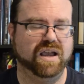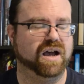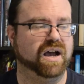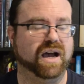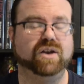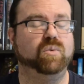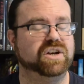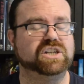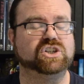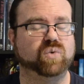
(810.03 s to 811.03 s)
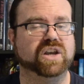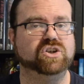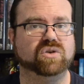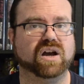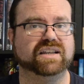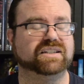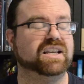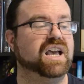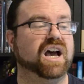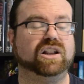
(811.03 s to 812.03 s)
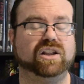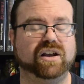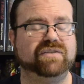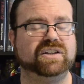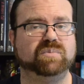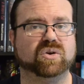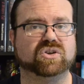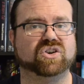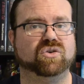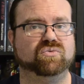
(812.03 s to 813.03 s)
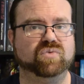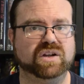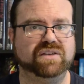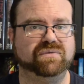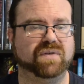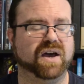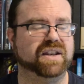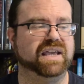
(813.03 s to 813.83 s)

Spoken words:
I don't want to dissuade you guys. A lot of his books are really fun.